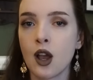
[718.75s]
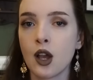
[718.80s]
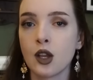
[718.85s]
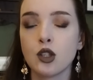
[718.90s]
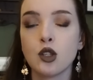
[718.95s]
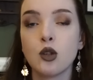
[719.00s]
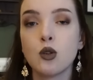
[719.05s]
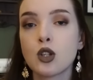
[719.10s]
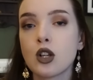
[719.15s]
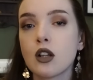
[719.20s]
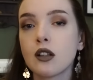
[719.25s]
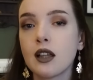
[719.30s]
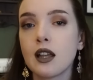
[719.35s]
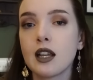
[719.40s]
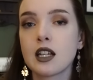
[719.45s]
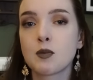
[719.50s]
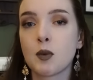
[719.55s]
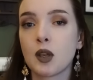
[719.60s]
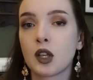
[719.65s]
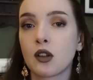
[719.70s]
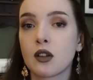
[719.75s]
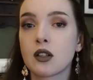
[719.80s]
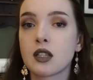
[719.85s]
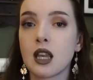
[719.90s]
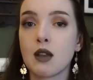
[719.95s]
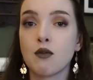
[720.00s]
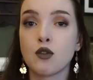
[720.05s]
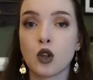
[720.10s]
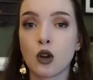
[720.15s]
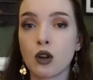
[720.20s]
Usually it's because
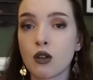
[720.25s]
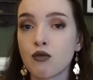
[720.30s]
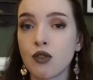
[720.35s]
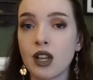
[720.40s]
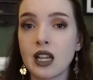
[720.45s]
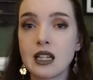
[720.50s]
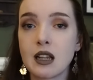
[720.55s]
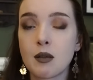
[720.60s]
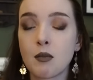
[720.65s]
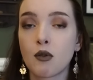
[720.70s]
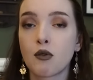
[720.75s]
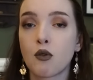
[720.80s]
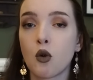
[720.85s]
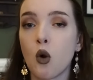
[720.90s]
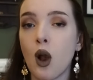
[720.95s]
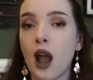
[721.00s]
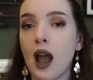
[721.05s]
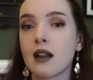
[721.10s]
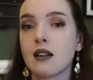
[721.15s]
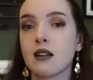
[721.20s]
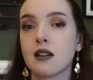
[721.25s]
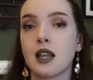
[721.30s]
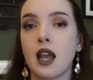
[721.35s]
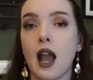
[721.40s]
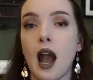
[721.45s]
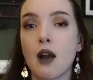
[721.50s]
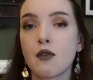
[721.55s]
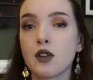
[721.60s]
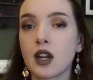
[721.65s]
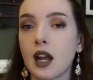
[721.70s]
they've done a reading beforehand, they
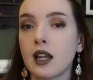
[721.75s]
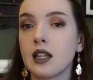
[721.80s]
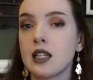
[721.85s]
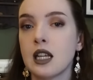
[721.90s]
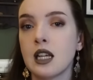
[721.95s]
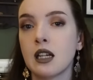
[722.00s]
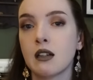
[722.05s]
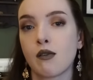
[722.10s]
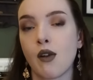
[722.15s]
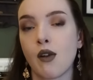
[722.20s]
have an idea of